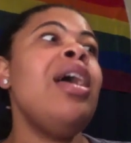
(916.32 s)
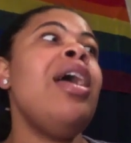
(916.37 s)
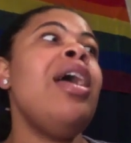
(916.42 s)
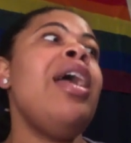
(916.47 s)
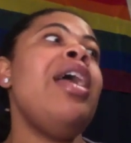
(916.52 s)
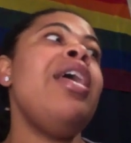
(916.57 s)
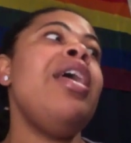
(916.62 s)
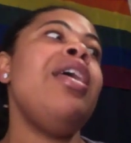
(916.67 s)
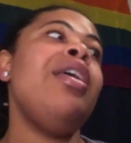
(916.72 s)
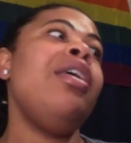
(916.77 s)

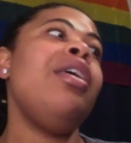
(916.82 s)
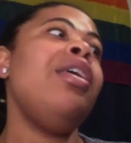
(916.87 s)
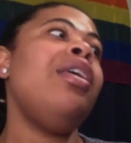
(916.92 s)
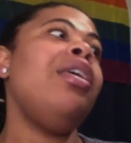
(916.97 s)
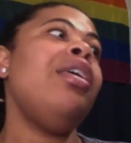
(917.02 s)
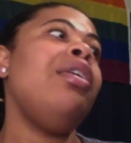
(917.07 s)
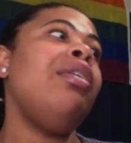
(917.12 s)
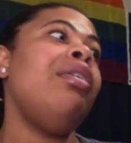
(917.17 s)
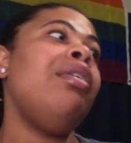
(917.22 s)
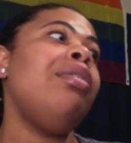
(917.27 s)
And
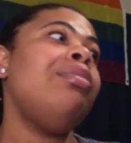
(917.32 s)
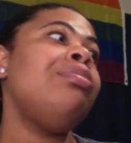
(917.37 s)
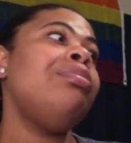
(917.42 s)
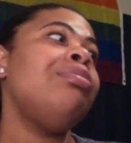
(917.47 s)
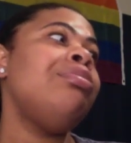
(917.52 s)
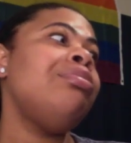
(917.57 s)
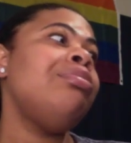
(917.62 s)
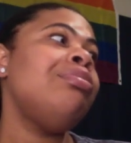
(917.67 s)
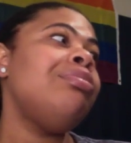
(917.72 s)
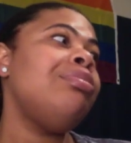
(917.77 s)

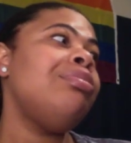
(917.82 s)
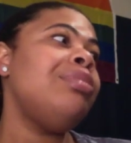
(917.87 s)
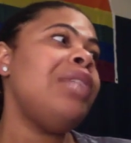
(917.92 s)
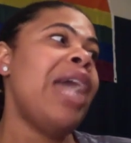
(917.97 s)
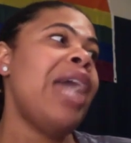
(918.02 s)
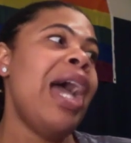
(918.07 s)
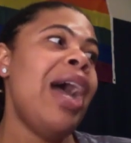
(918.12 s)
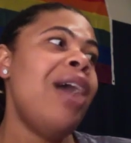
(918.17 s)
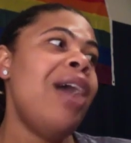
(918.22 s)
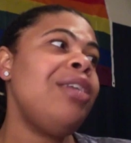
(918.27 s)

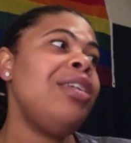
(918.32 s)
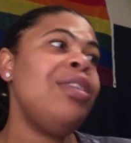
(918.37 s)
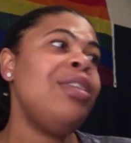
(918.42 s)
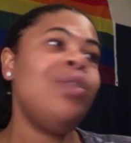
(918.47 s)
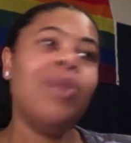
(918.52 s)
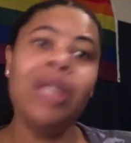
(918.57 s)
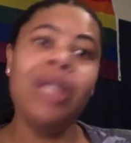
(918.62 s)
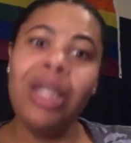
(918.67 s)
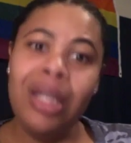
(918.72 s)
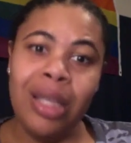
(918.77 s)
now you're
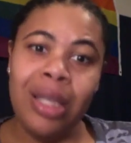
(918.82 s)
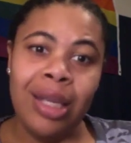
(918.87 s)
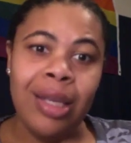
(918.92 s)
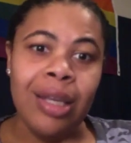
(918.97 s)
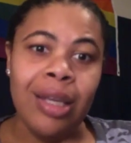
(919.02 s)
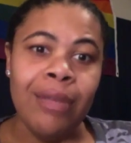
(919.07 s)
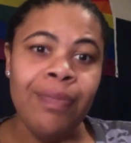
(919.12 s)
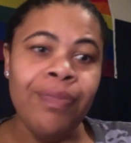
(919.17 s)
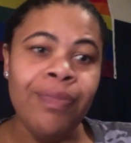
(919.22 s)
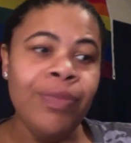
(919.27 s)
doing it
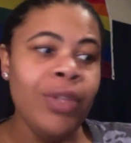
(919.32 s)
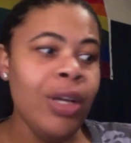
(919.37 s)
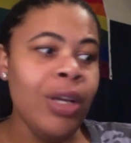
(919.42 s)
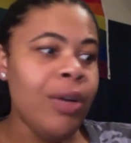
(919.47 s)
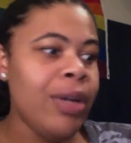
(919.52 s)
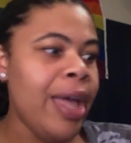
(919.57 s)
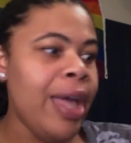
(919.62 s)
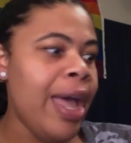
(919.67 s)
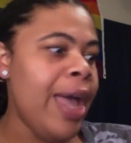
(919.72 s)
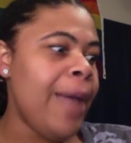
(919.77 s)
again,
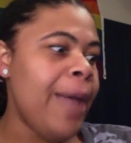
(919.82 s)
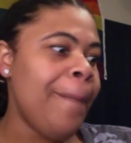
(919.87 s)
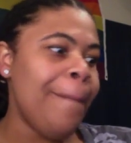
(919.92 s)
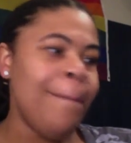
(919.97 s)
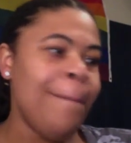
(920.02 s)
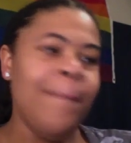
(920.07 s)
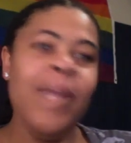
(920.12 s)
okay?